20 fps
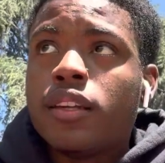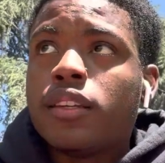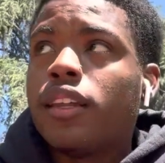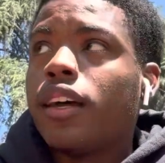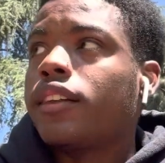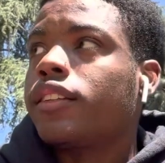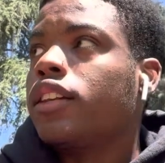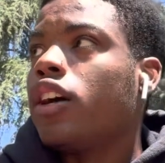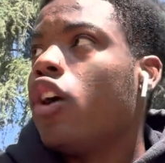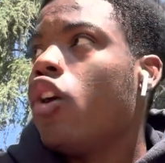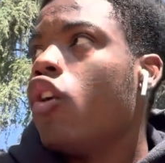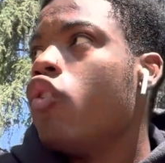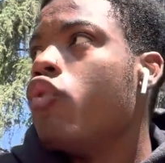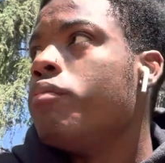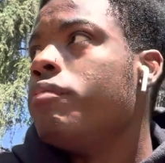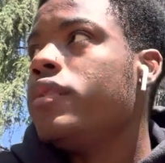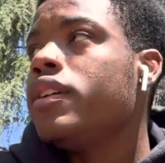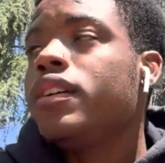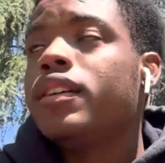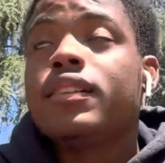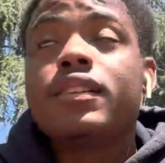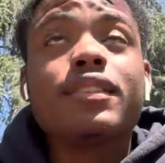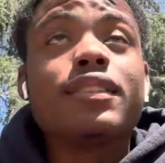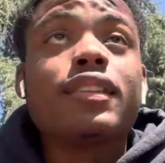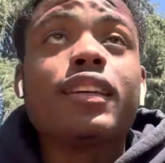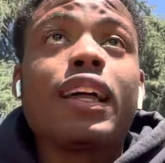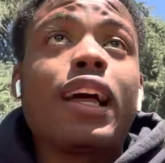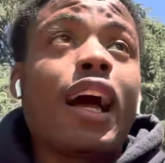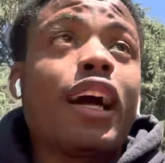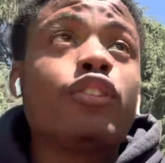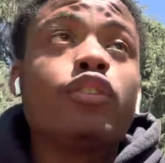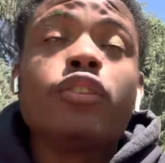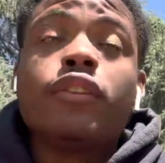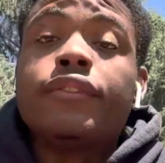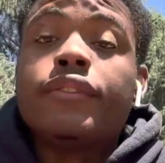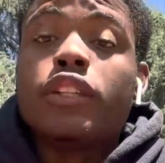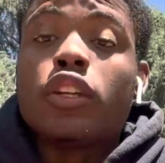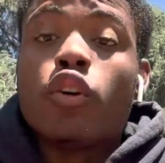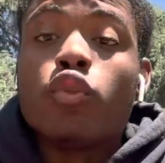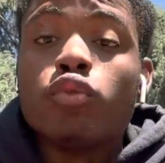Like the old me, I don't
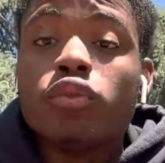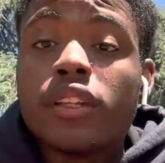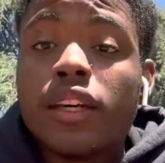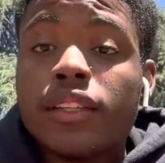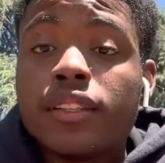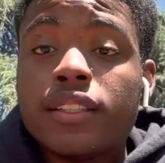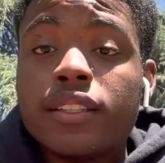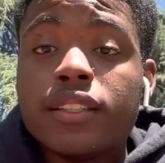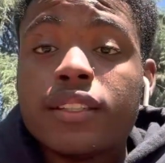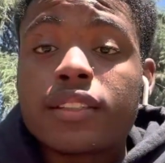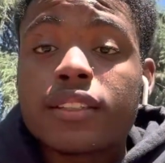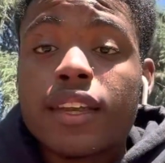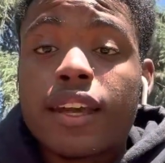even know who that is.